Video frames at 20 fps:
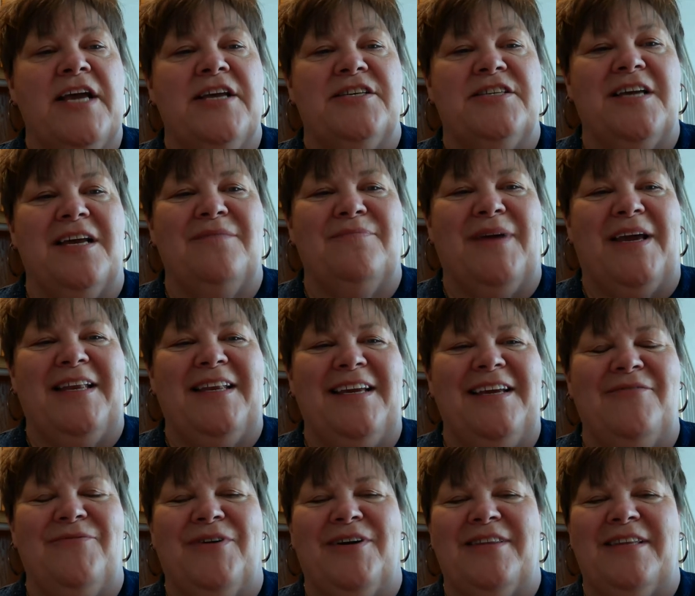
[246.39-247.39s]
Jen
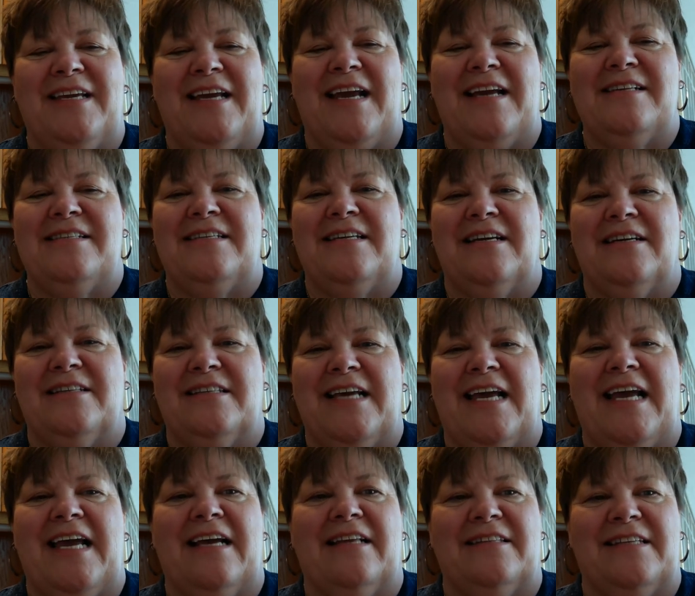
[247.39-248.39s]
Maney won the
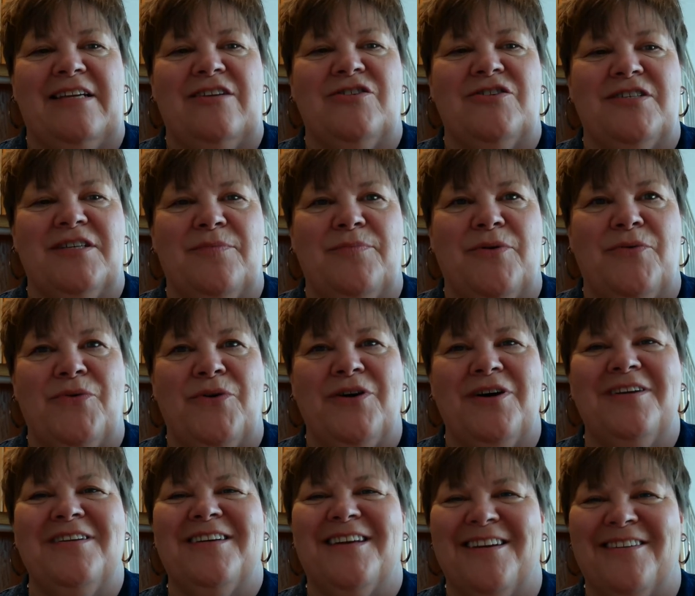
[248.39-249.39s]
AZLA Leadership
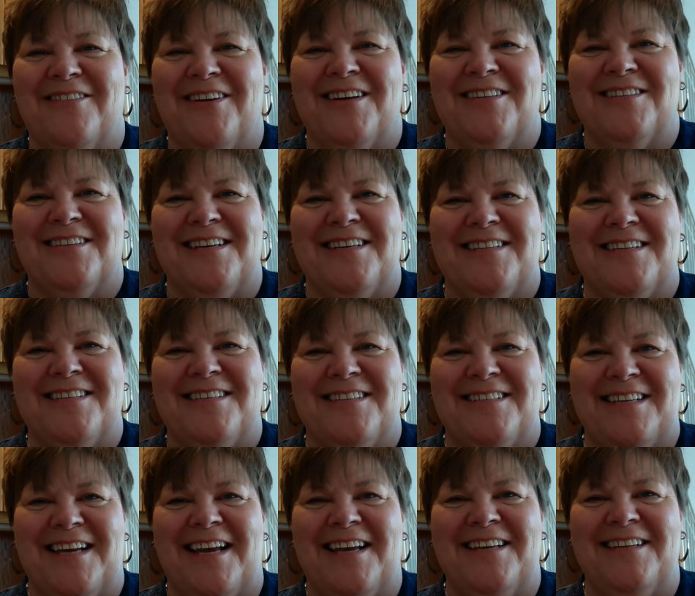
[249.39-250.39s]
Award. Congratulations,
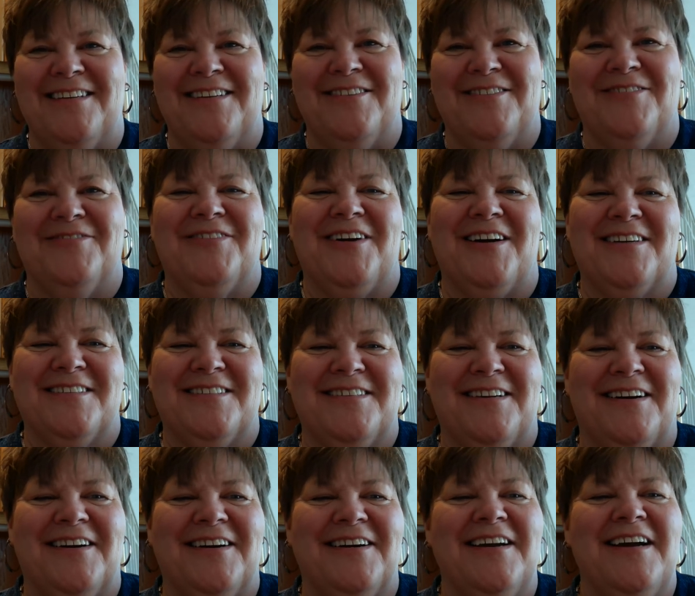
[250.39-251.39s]
Jen. You're a rock
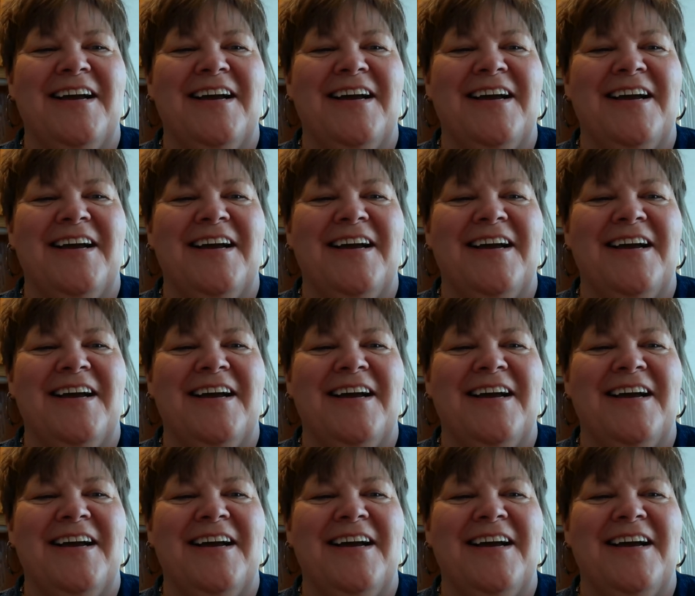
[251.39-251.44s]
star.